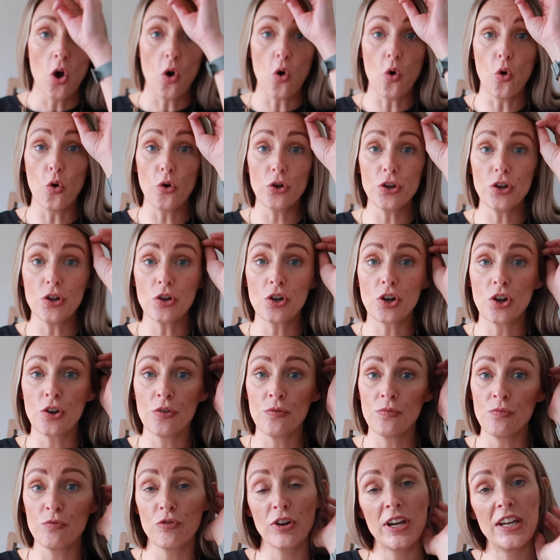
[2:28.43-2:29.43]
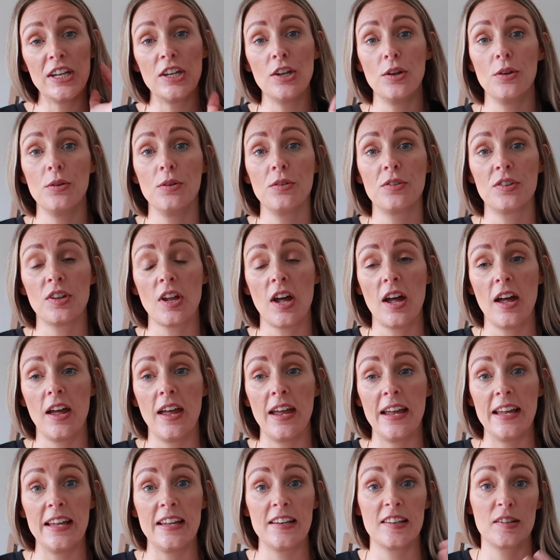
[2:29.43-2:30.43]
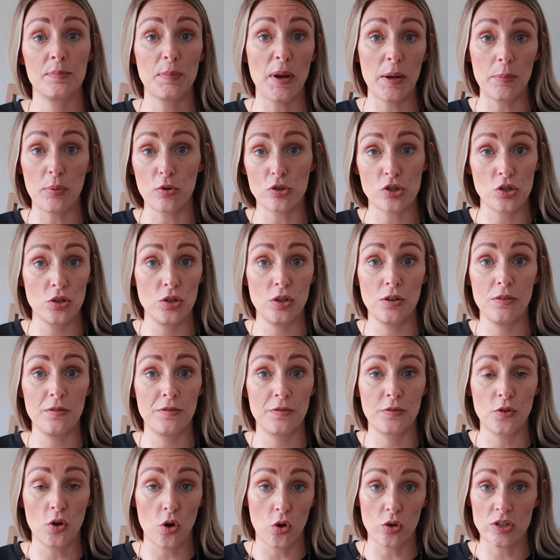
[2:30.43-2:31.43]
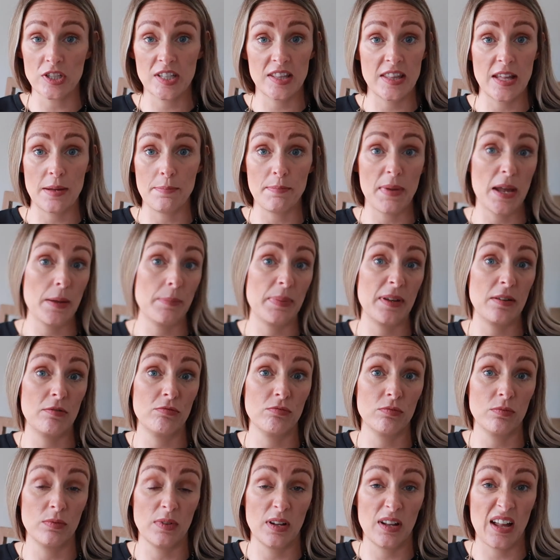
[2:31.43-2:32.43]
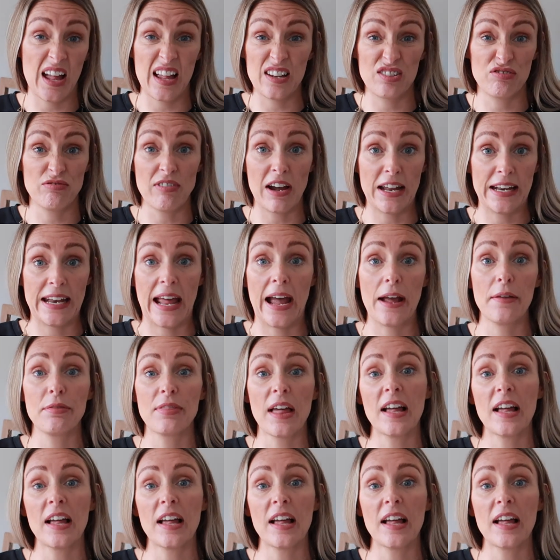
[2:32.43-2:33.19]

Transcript: or you can reuse a spray bottle you've got that maybe has run out.